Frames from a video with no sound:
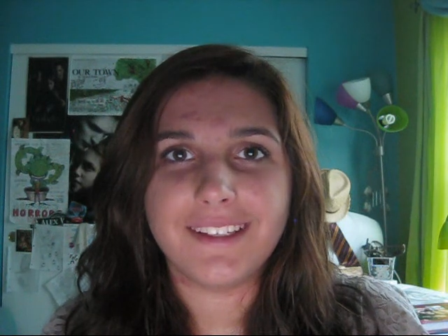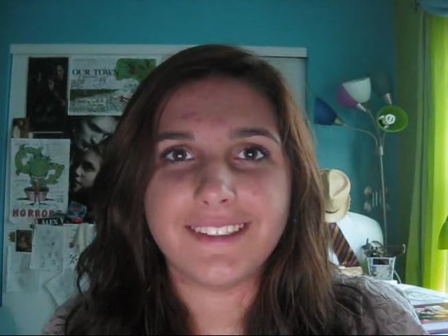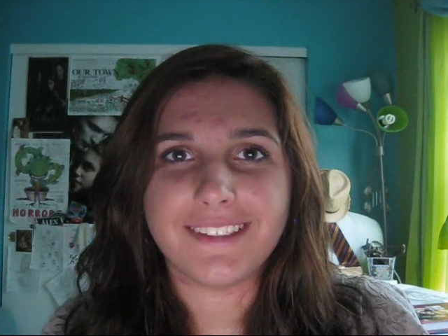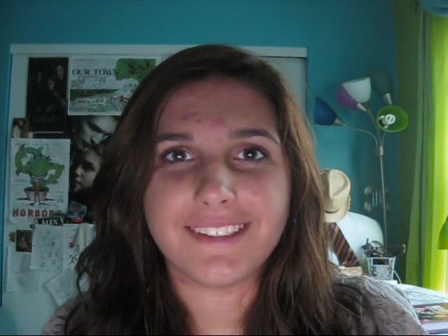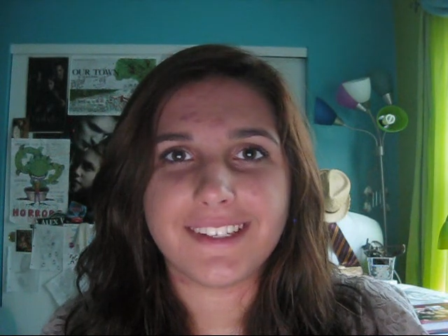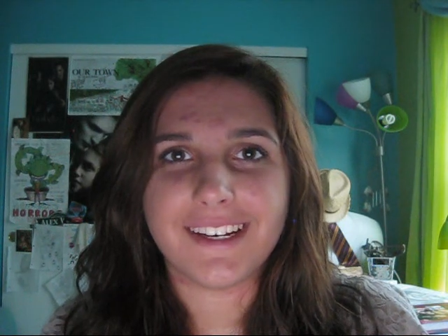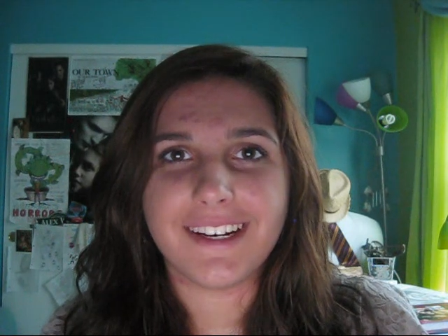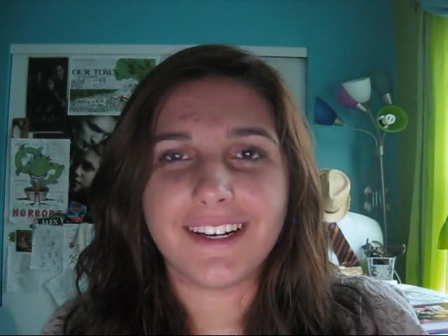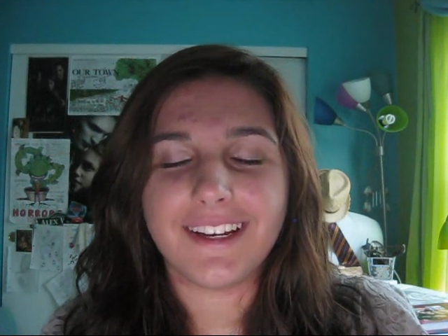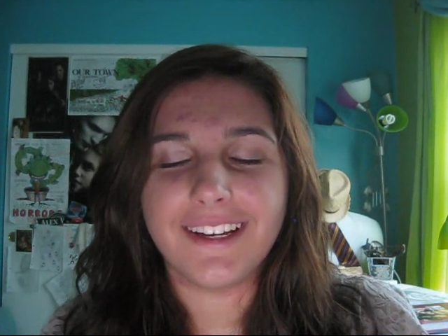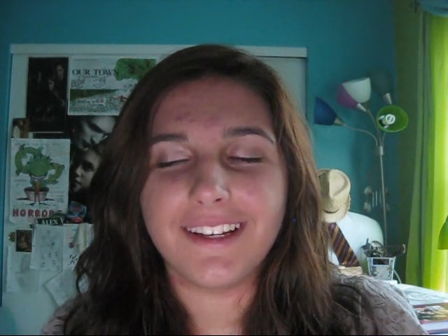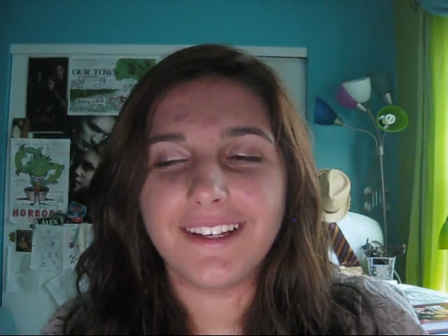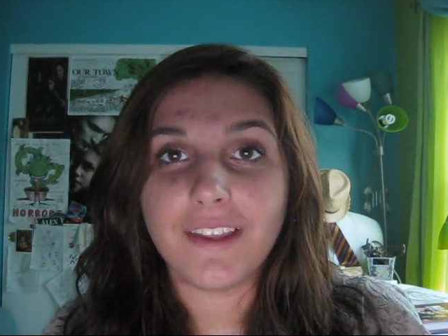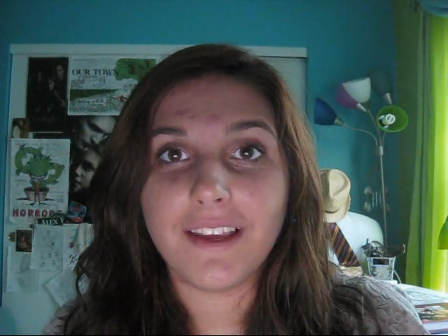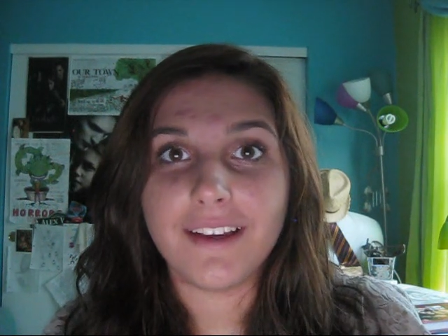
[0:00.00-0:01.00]
Just kidding.
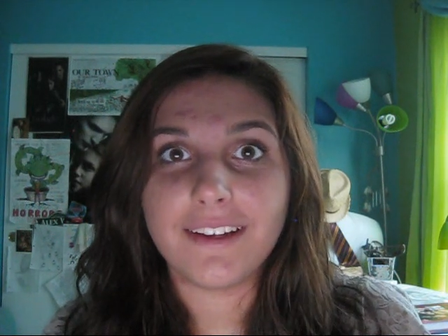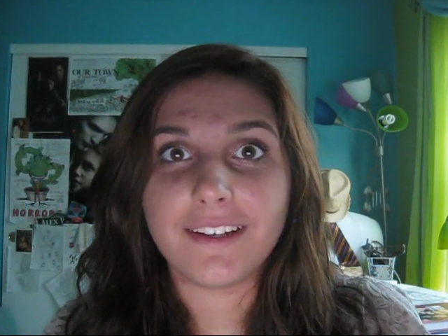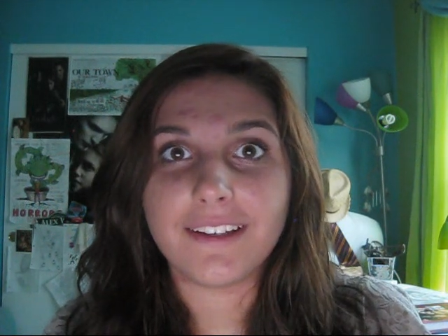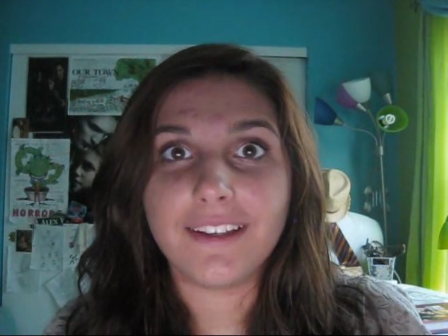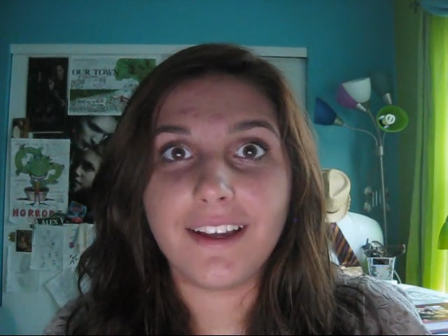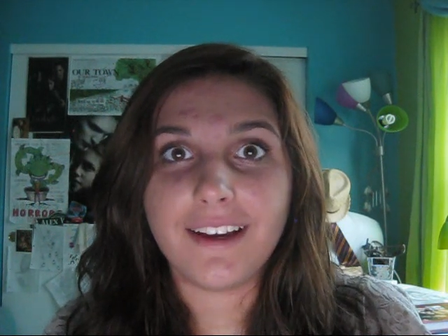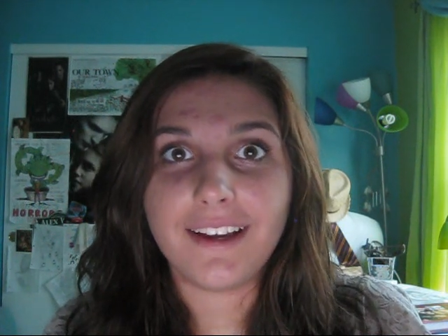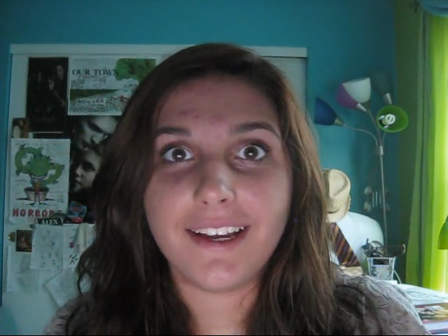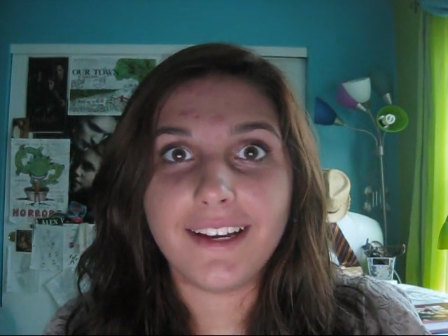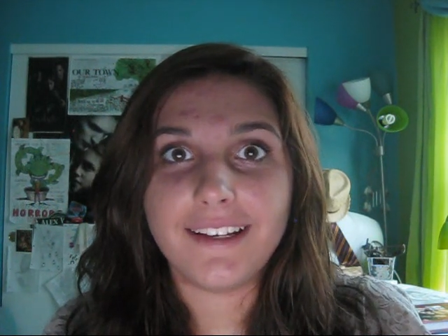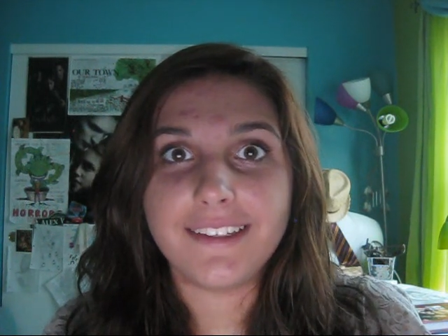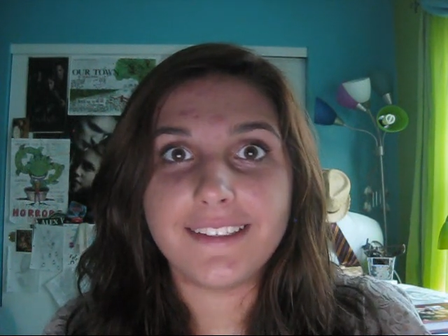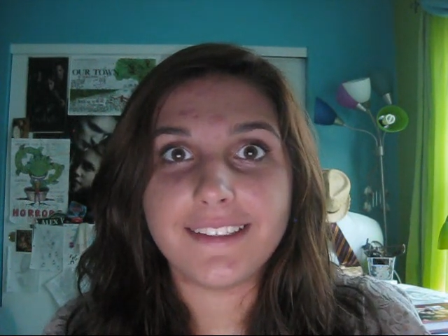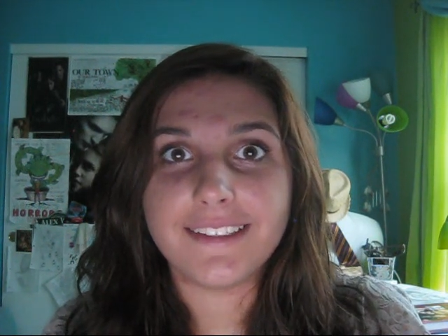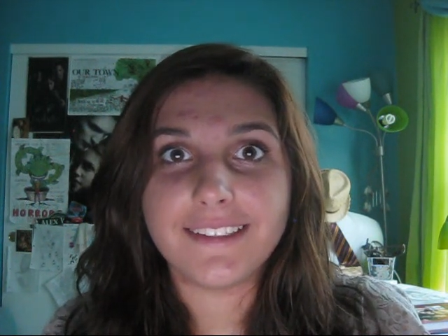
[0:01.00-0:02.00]
Good luck,
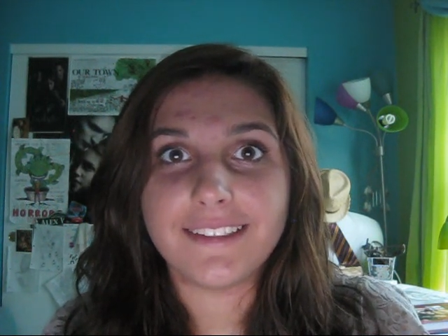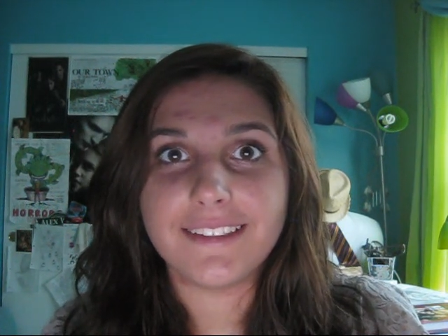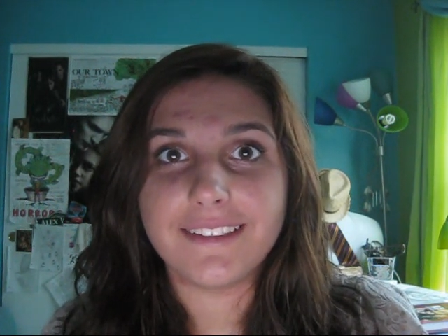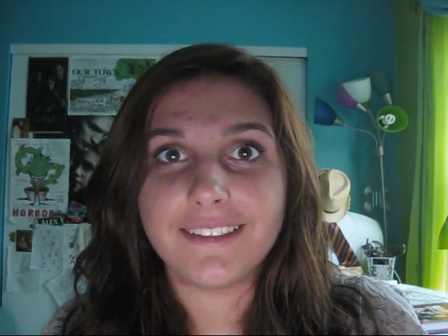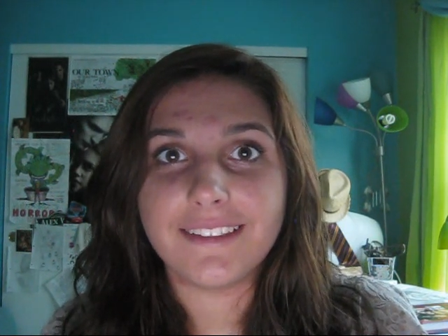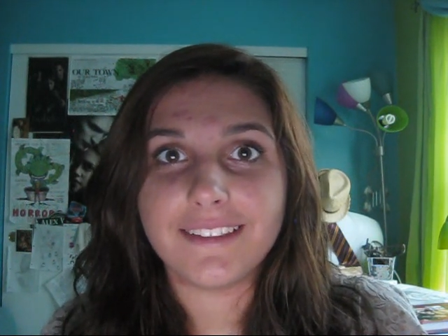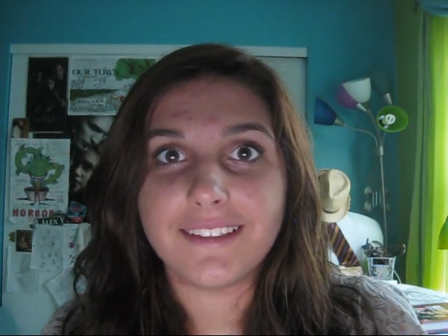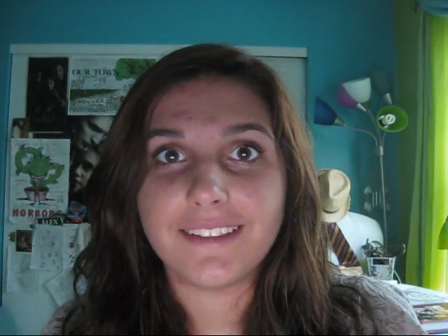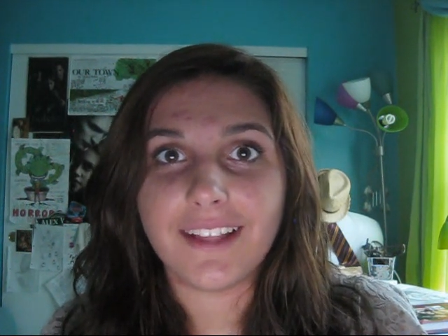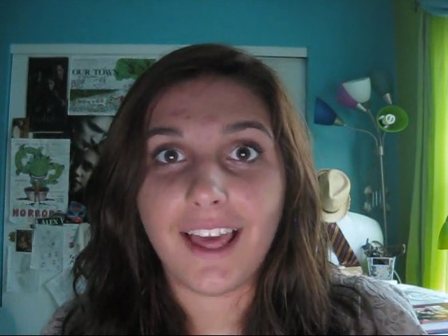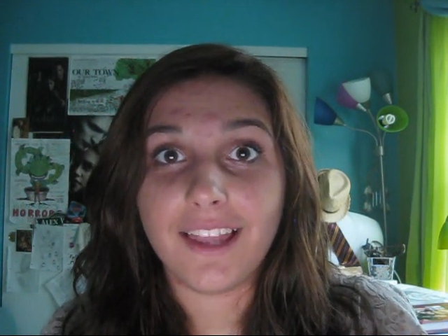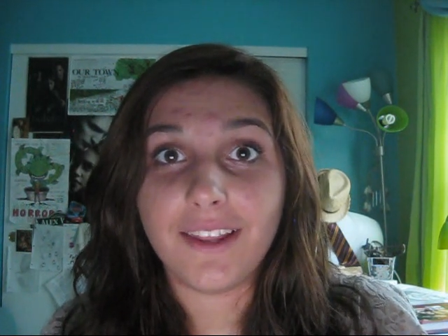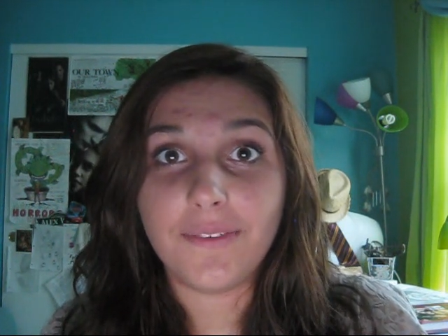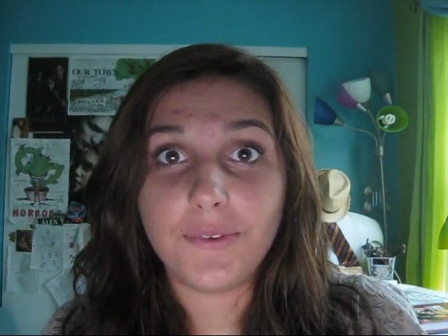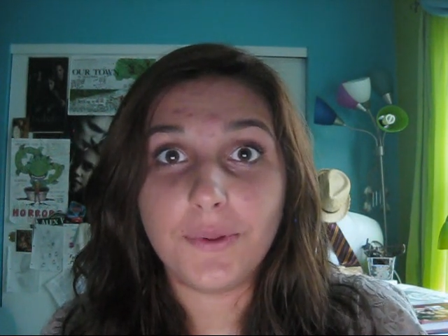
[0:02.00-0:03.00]
guys.
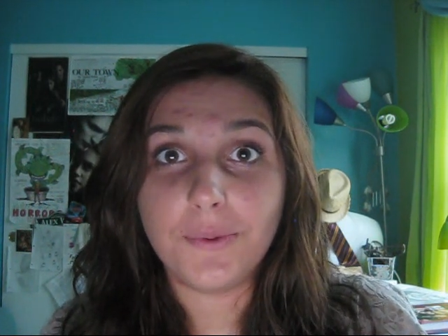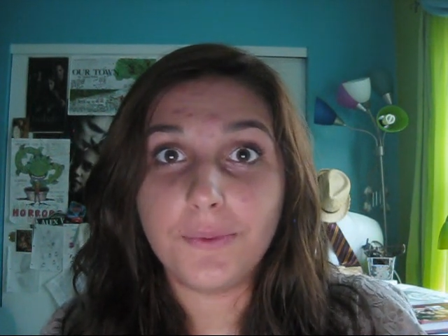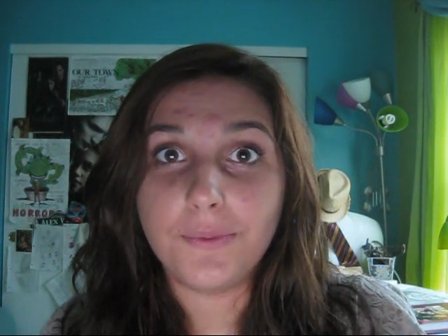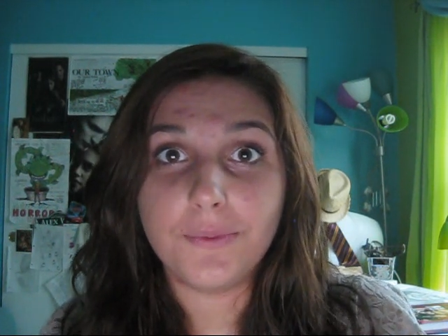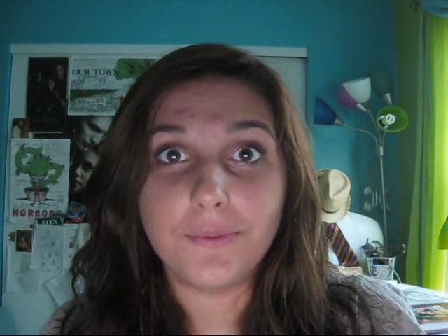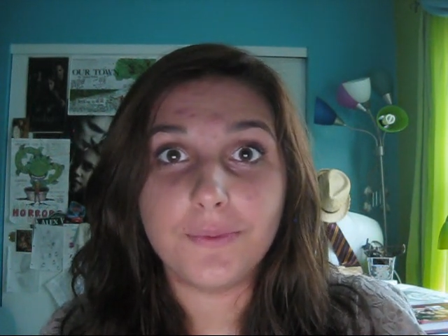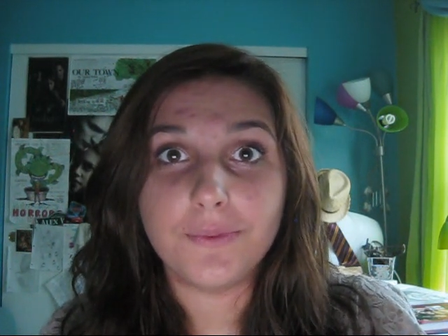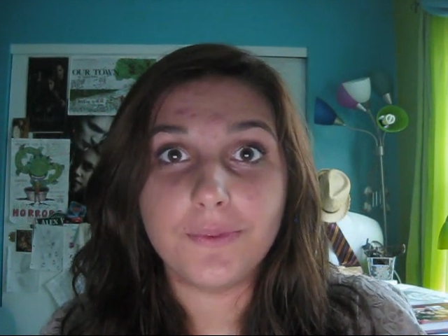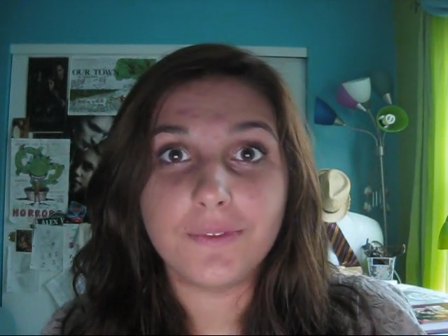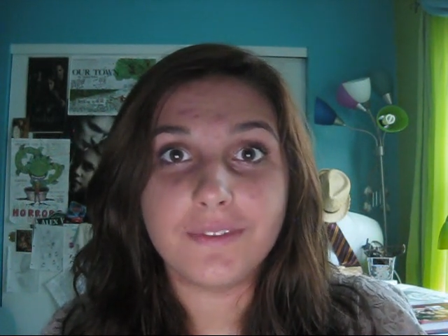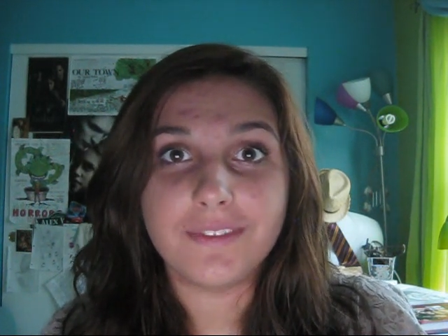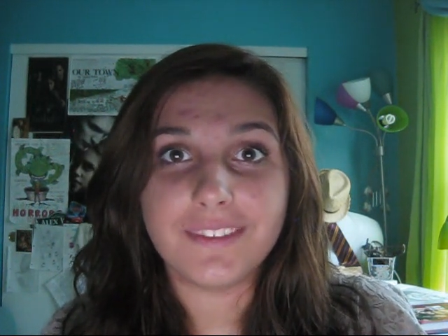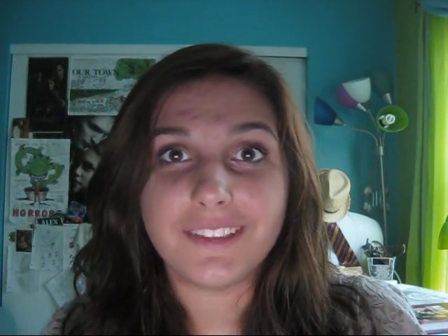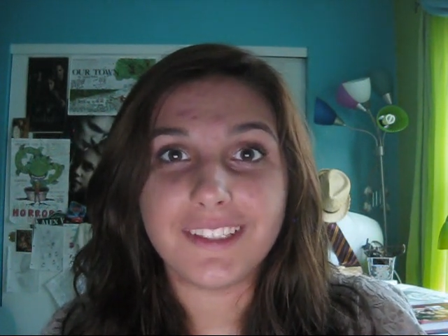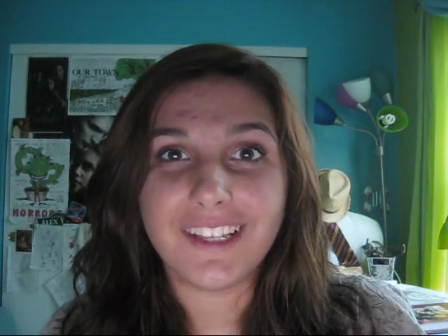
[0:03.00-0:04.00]
I love you
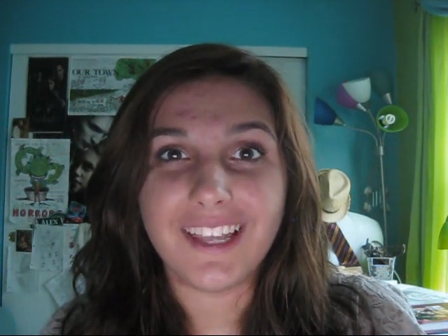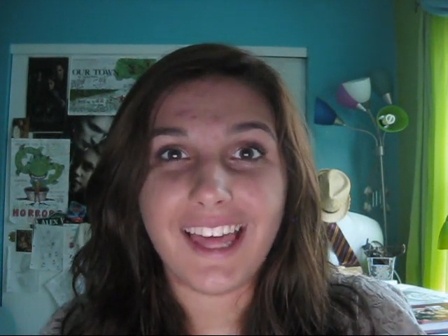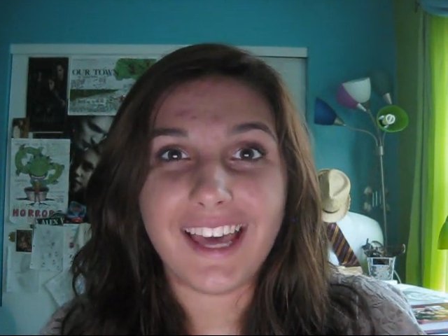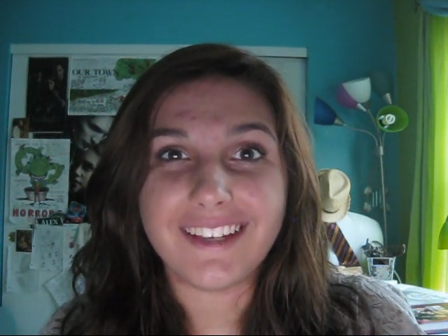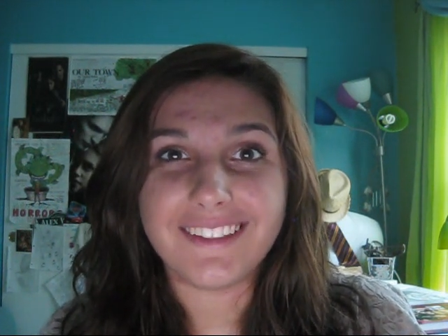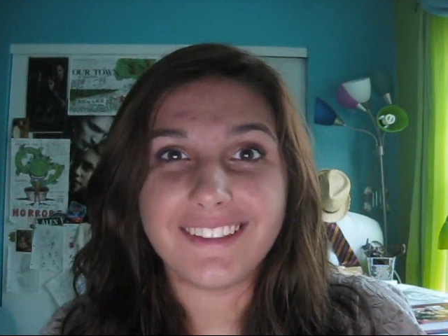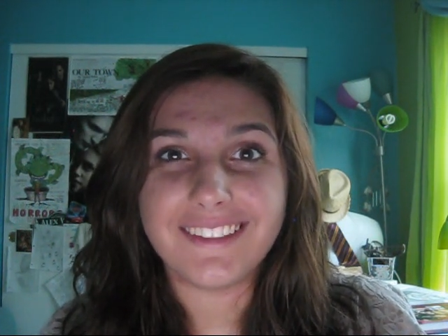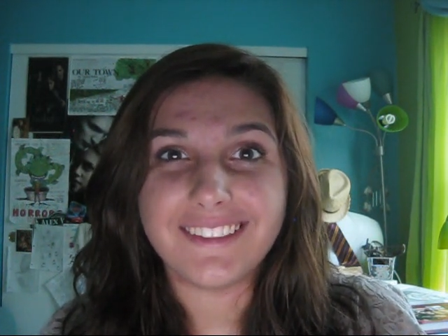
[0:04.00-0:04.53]
a lot.